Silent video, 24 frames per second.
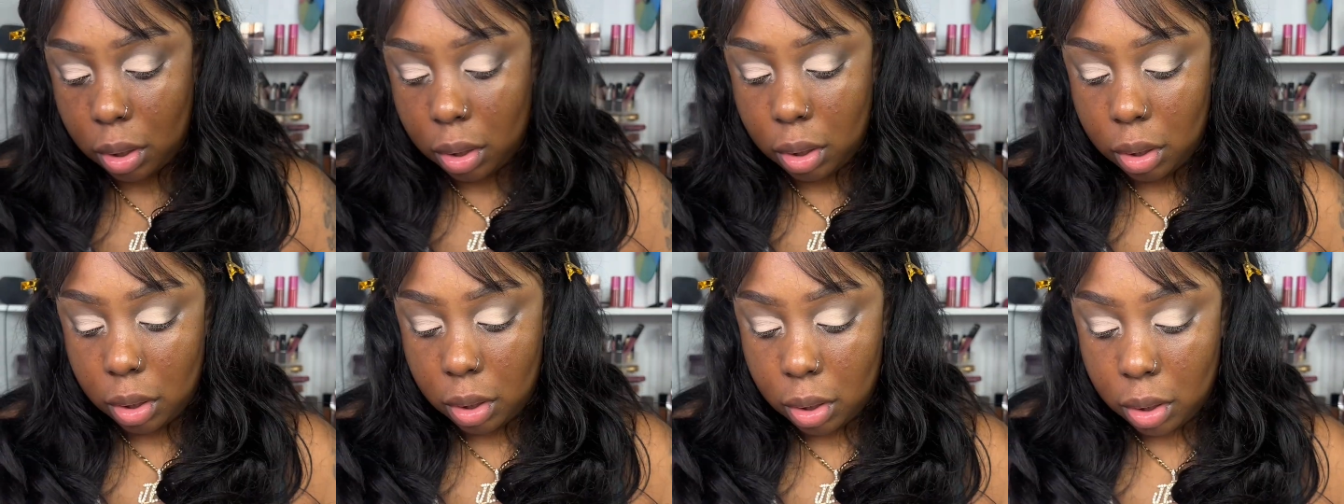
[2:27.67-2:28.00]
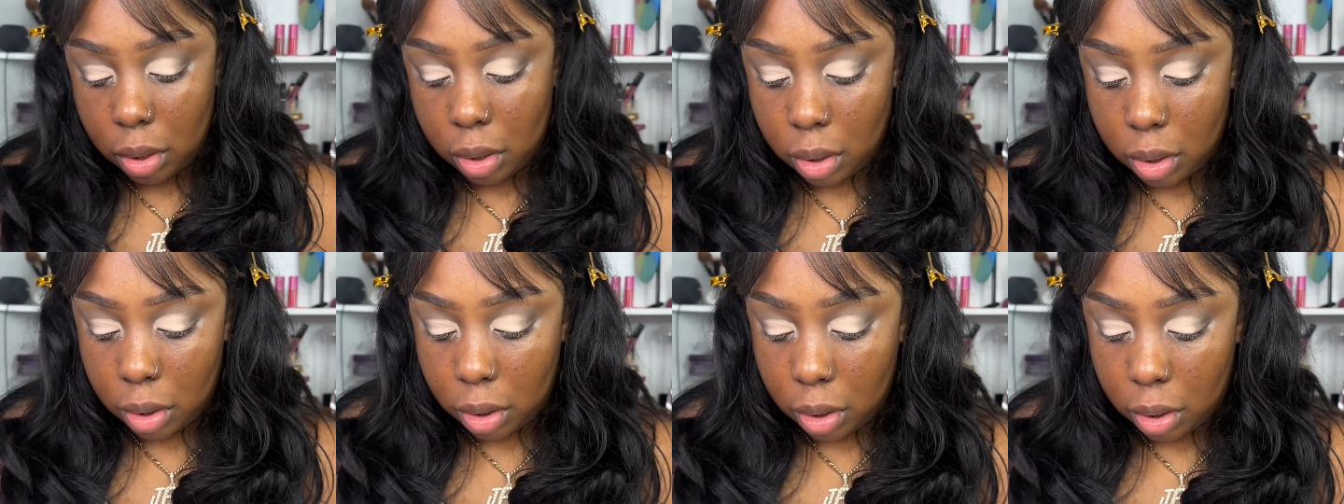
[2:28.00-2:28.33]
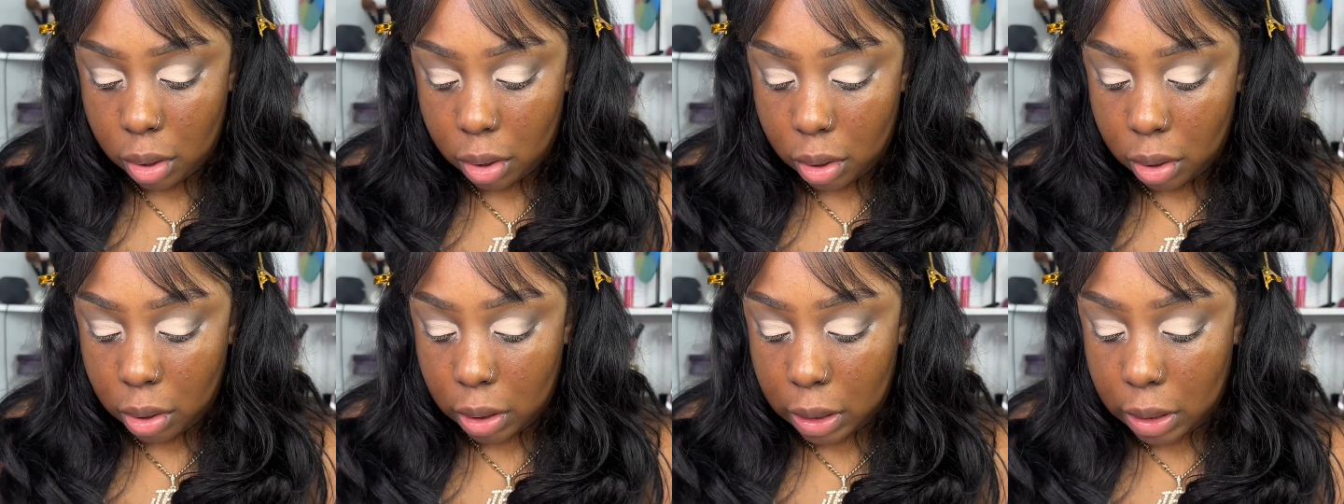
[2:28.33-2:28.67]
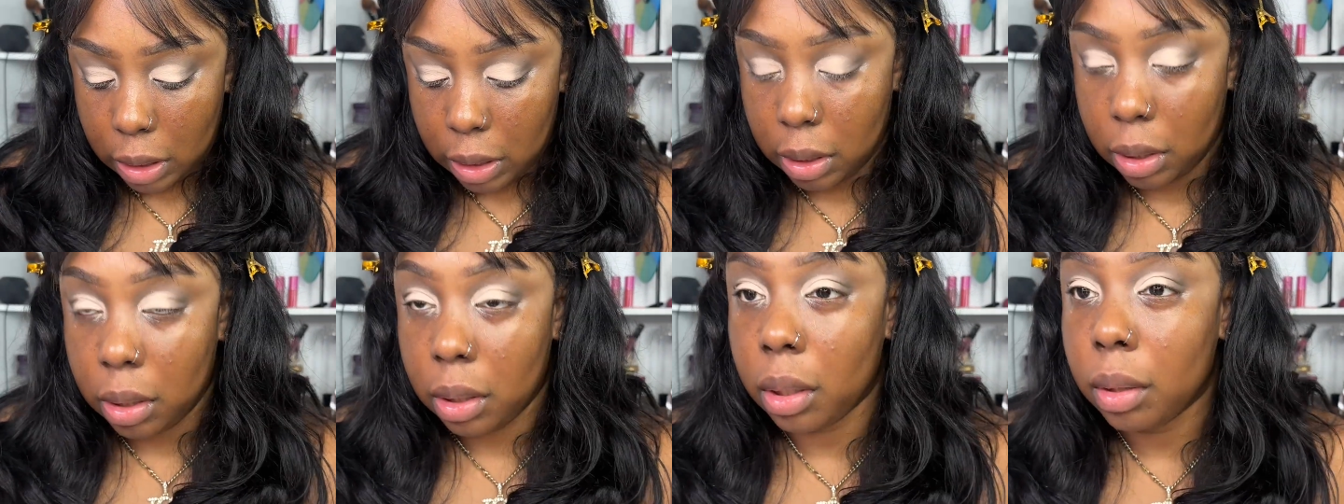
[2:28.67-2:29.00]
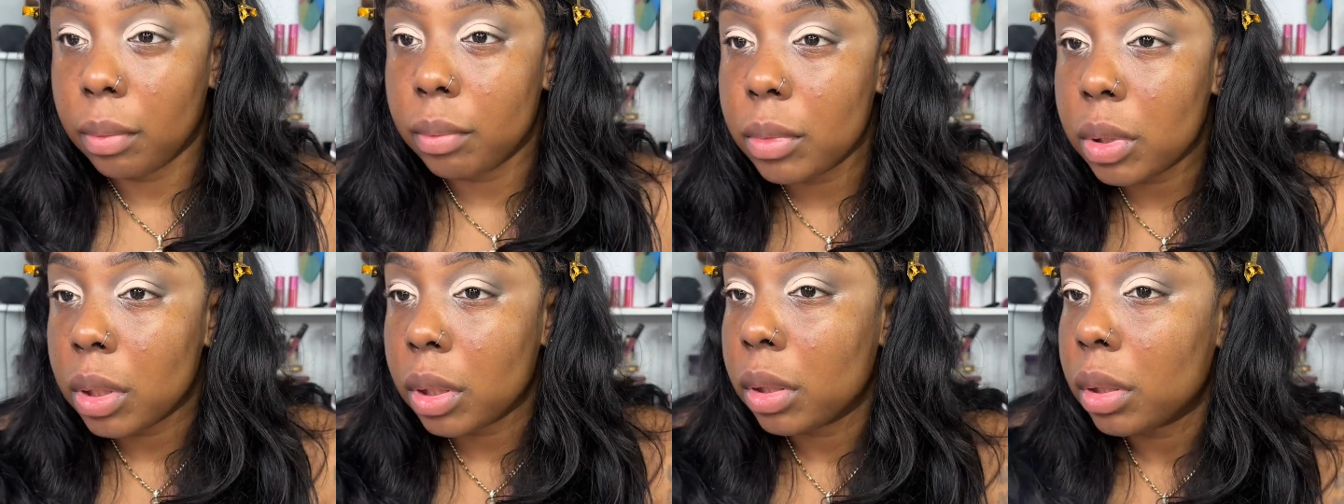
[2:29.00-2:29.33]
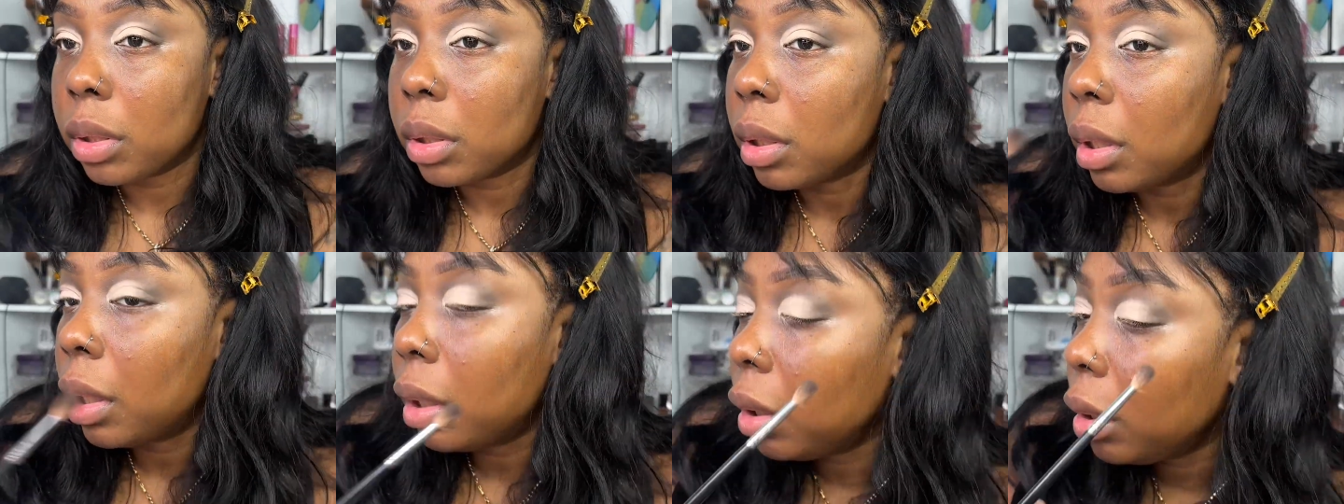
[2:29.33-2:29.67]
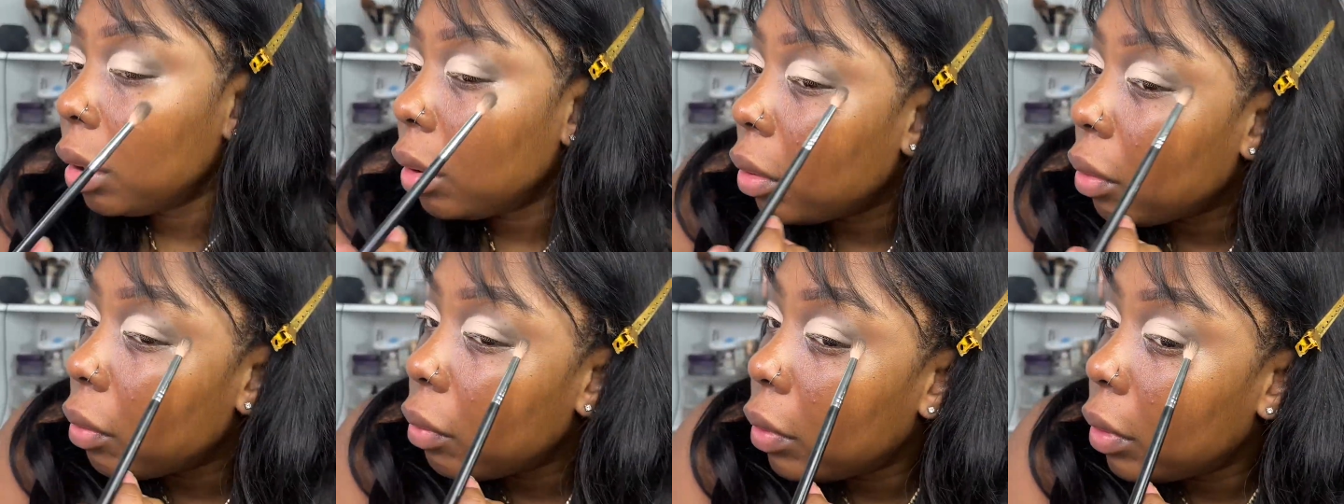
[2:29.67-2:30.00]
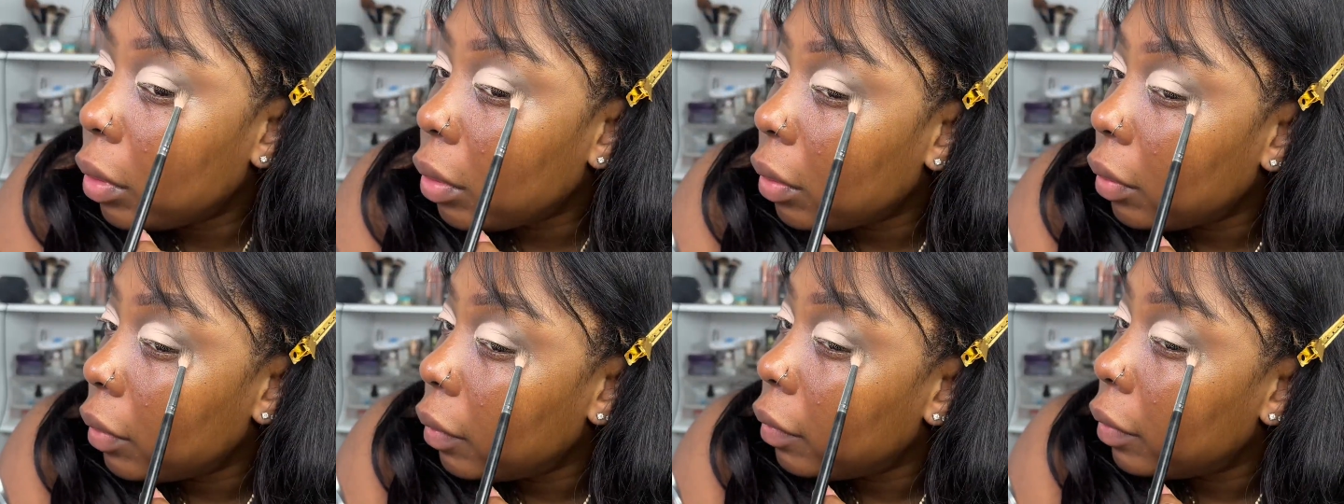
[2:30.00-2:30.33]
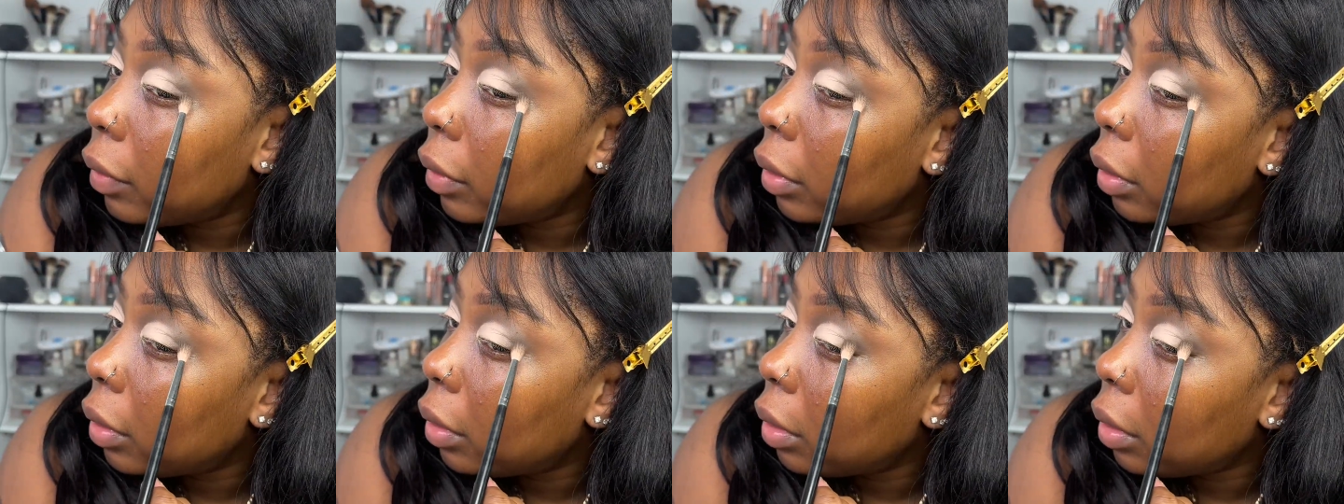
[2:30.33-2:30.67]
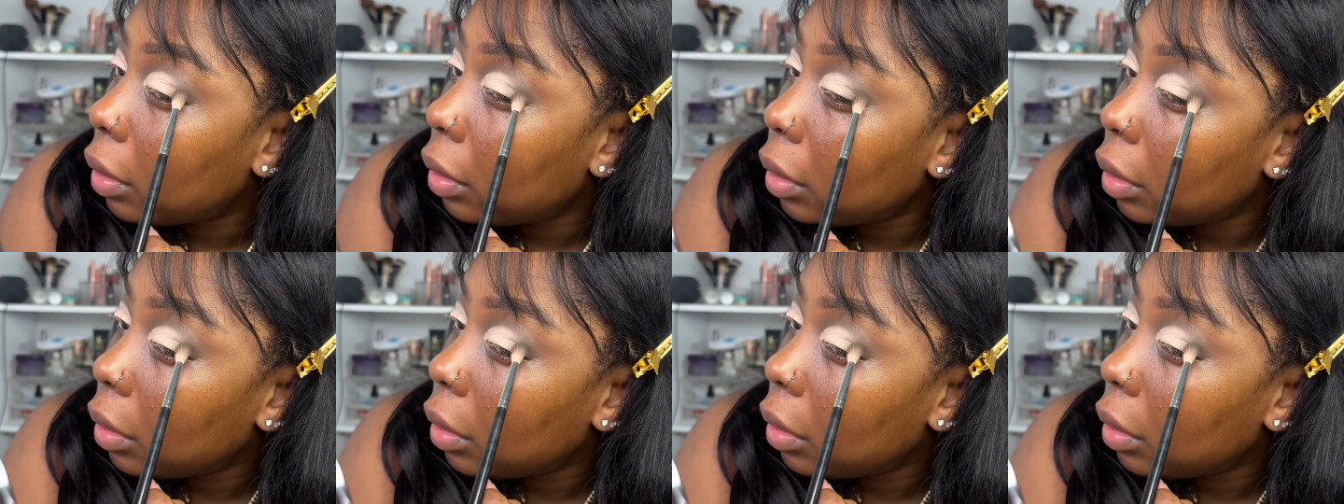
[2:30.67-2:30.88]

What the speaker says: and I'm just like going over